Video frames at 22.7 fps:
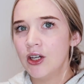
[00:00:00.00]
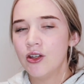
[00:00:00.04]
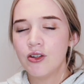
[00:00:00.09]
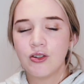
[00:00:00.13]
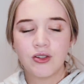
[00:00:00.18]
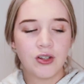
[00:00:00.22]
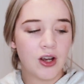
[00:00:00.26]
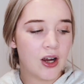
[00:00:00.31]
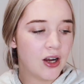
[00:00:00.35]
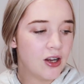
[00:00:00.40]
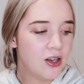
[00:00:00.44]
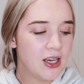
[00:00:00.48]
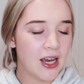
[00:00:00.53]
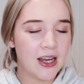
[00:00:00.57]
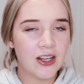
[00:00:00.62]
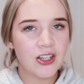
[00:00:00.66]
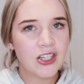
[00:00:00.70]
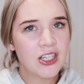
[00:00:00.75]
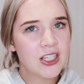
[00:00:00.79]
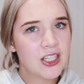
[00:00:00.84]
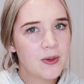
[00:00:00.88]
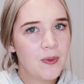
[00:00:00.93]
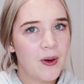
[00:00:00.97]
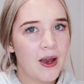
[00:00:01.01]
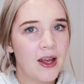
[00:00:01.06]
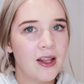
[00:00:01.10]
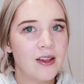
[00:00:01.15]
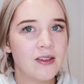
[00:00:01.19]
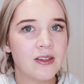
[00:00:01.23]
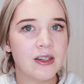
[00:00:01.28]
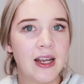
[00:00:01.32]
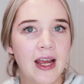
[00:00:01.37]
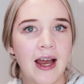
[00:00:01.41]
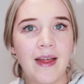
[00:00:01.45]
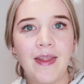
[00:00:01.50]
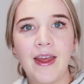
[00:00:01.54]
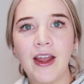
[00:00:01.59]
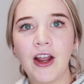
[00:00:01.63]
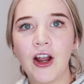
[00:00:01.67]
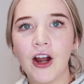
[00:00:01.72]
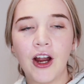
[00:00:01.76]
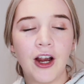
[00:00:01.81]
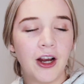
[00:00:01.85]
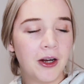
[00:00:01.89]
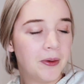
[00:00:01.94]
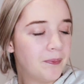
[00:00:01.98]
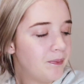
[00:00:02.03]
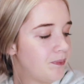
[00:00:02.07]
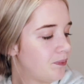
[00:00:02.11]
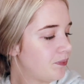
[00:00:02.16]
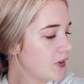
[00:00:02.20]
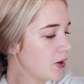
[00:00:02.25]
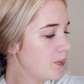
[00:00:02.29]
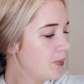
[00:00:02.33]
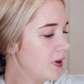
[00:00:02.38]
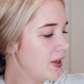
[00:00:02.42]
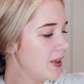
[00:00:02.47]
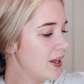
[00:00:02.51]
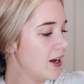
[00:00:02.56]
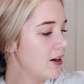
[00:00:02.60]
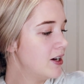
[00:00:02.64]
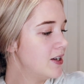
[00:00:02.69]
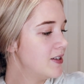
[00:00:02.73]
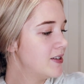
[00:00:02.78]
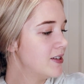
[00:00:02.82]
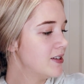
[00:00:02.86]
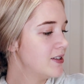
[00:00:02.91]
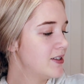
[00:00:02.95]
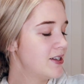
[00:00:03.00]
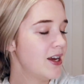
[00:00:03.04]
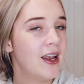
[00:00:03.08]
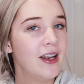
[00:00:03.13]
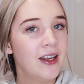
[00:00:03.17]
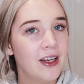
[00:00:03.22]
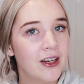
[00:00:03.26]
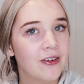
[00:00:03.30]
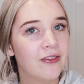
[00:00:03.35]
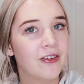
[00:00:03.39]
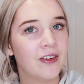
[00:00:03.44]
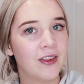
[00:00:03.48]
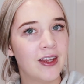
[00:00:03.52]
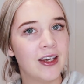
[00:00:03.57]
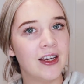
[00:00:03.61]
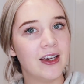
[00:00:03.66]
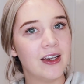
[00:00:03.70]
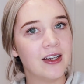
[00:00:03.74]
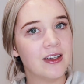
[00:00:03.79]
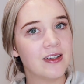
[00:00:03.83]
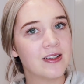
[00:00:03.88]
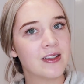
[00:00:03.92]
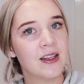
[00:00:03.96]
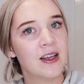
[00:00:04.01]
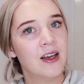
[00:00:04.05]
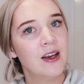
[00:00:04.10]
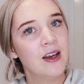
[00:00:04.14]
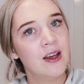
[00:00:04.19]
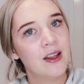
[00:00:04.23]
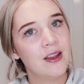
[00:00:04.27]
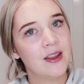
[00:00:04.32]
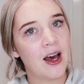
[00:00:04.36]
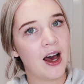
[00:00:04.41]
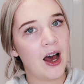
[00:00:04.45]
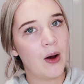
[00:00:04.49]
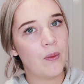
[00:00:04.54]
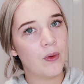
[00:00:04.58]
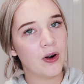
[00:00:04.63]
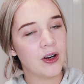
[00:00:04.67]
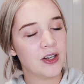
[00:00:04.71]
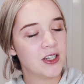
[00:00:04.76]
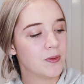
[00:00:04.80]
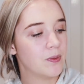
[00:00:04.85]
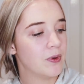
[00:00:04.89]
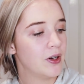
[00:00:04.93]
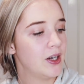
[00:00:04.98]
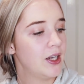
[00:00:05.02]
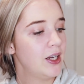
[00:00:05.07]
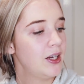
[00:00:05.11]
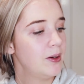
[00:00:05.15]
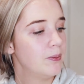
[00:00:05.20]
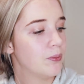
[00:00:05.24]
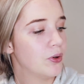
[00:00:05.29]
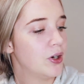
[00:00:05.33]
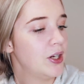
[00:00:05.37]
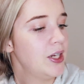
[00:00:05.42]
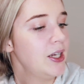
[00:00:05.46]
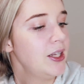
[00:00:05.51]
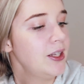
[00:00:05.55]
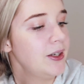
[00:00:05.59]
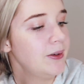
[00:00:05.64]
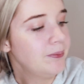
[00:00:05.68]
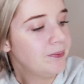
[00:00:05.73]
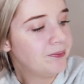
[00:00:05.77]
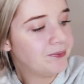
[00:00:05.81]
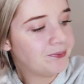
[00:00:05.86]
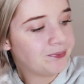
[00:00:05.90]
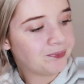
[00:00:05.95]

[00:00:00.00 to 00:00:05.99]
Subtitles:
So yeah, it just depends on how they go. But there is 10 different things that I'm wanting to bring in.